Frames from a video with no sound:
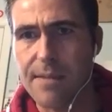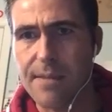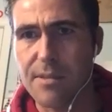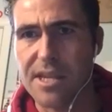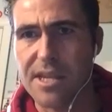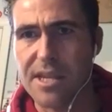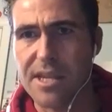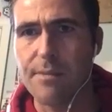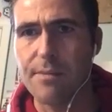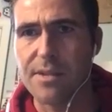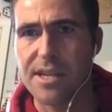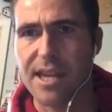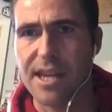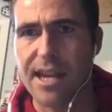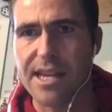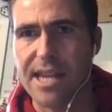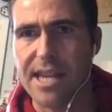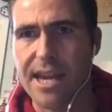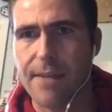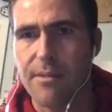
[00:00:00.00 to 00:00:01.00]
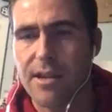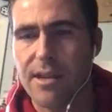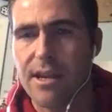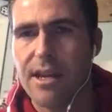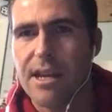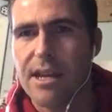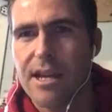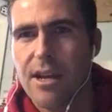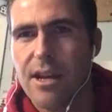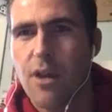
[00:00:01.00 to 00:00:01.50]
keep his guys
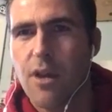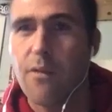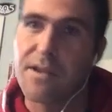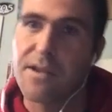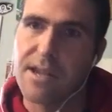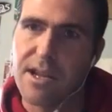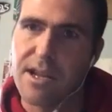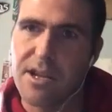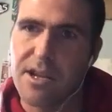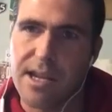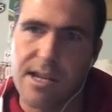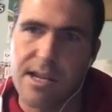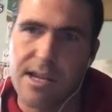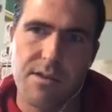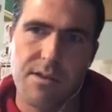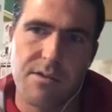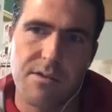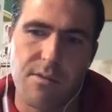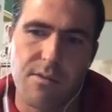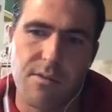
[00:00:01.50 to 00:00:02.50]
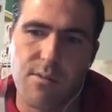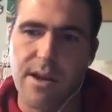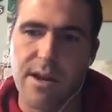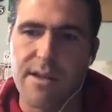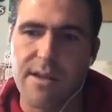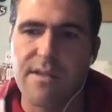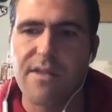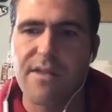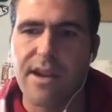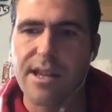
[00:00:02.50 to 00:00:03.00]
happy. Hopefully, it's not just Antonio
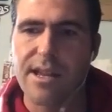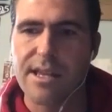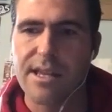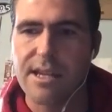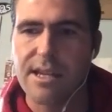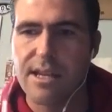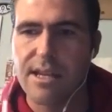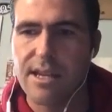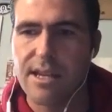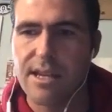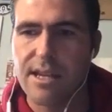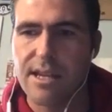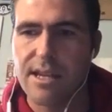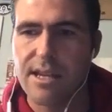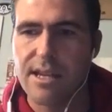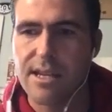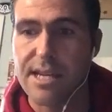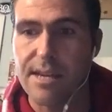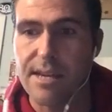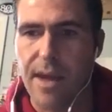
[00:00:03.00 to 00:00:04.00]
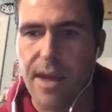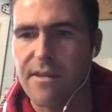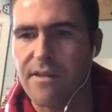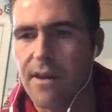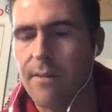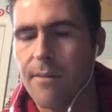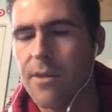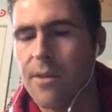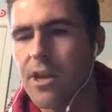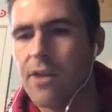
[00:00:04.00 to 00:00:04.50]
Brown he's trying to keep
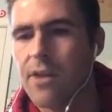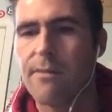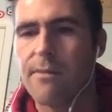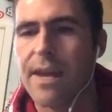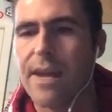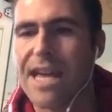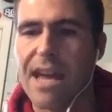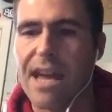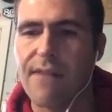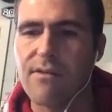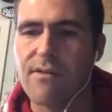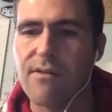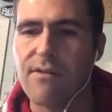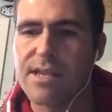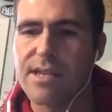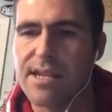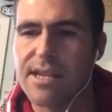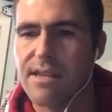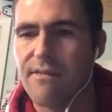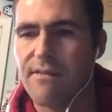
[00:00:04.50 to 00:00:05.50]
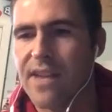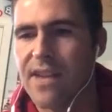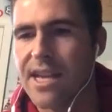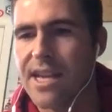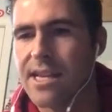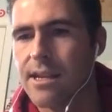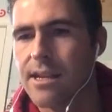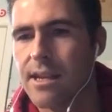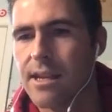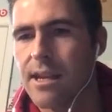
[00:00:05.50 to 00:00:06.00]
happy. So I'm going to go with Mike Evans as
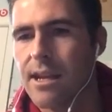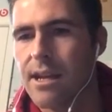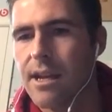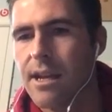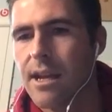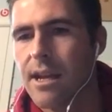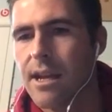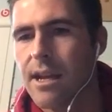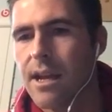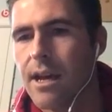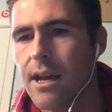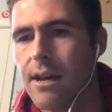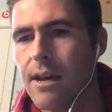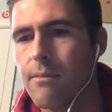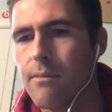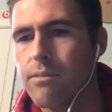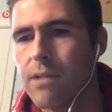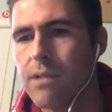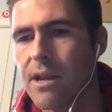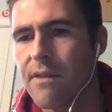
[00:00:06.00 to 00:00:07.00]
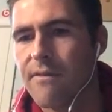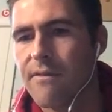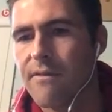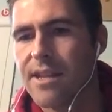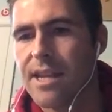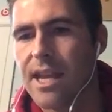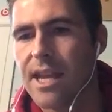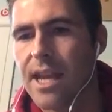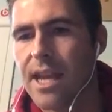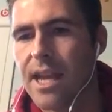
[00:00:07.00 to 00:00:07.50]
the fantasy
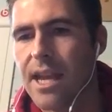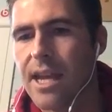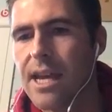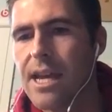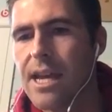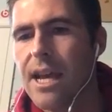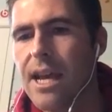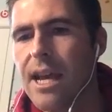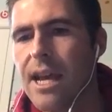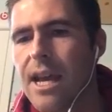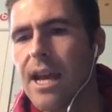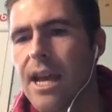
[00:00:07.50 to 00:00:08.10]
player of the day.